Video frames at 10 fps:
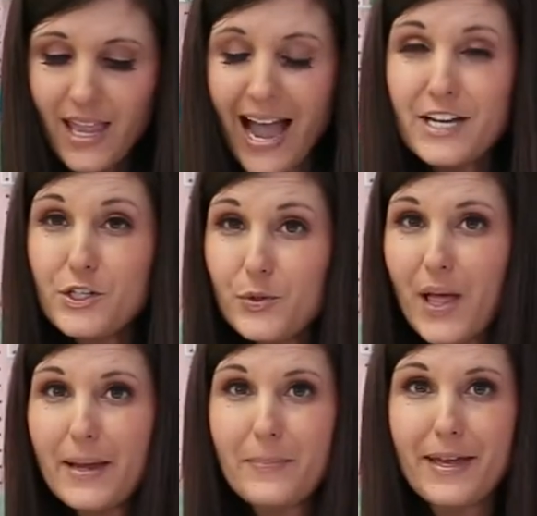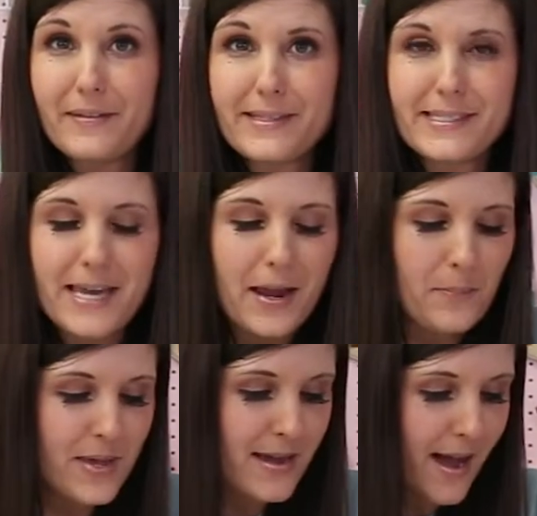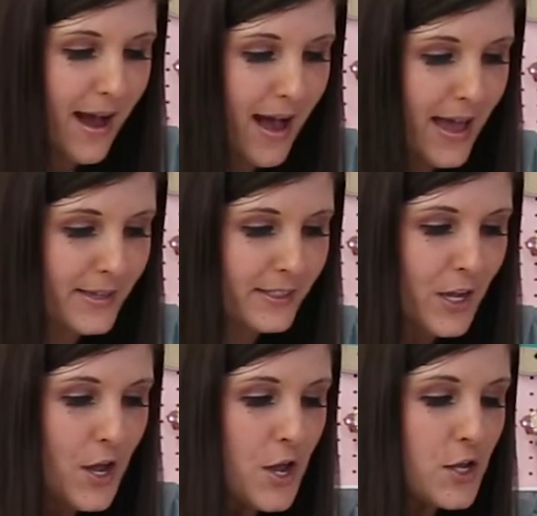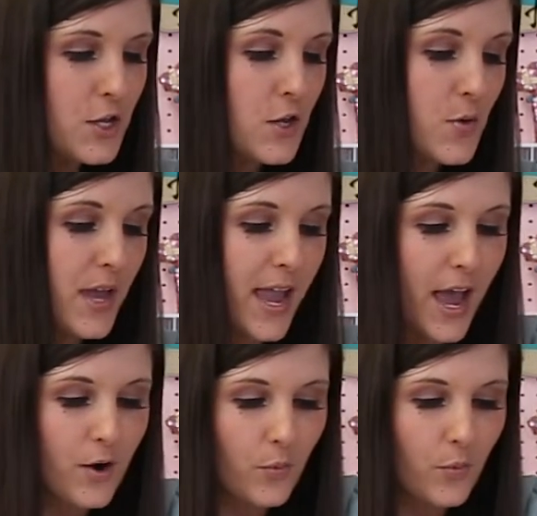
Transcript: I do like peel and stick because you can